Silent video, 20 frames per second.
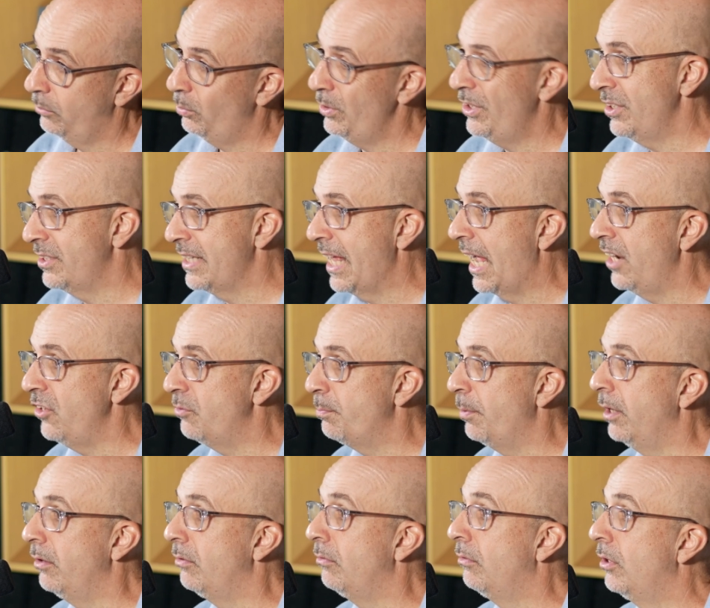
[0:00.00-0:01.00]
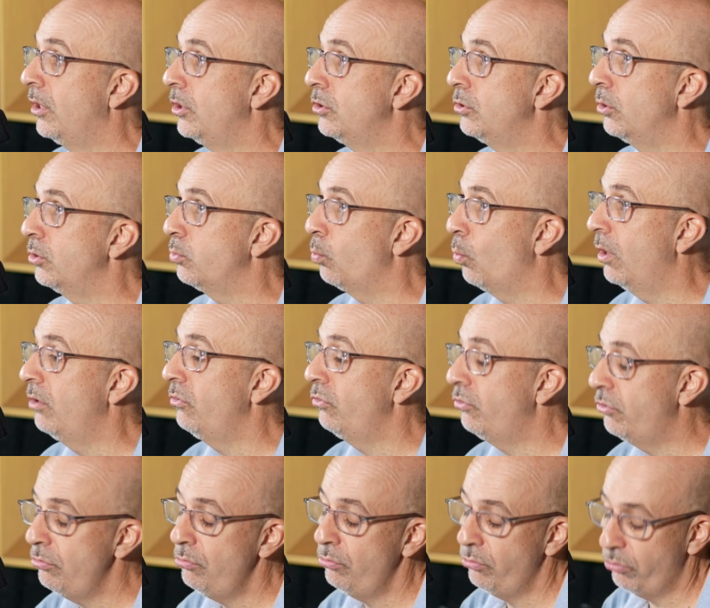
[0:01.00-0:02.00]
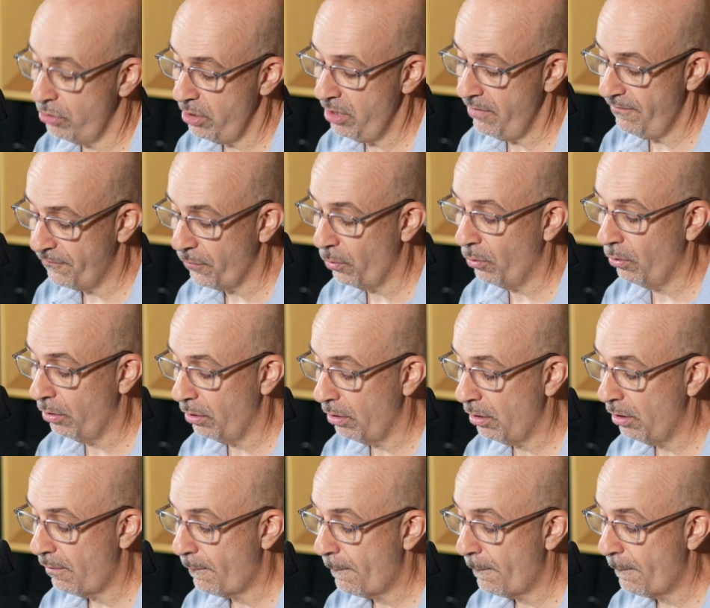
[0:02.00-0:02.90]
which is nice, but so it's 1, 2, 3, 4.